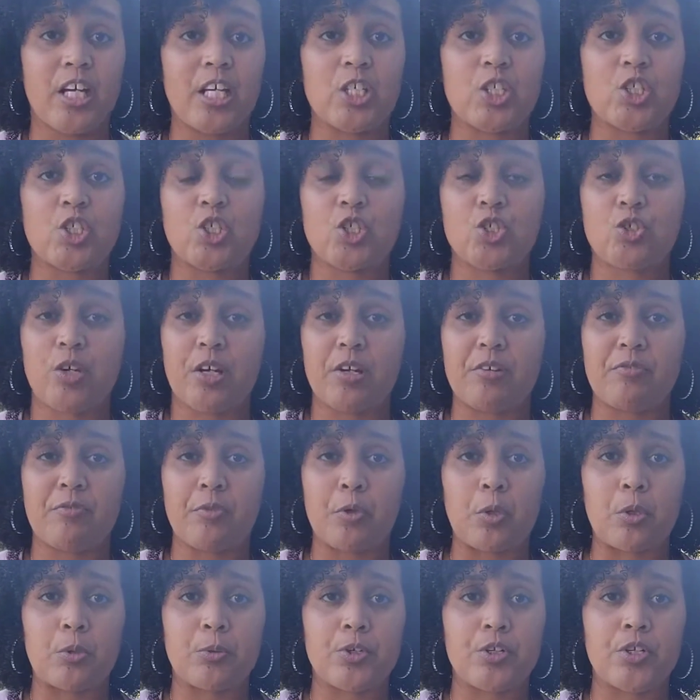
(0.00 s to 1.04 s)

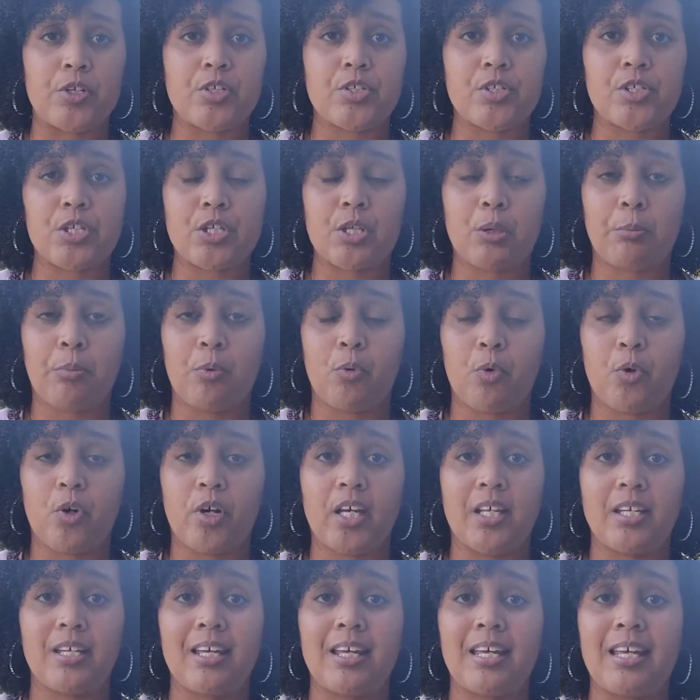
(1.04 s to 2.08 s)
straightforward, to the
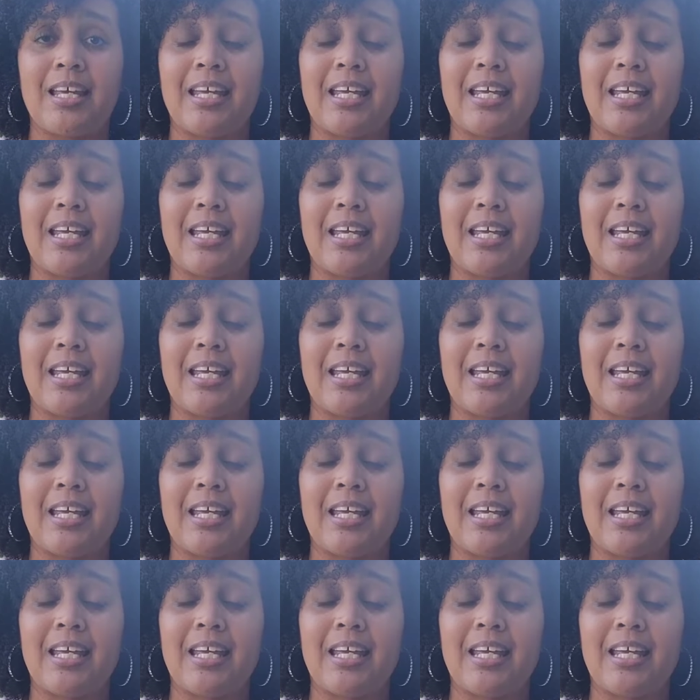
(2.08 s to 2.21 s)
point.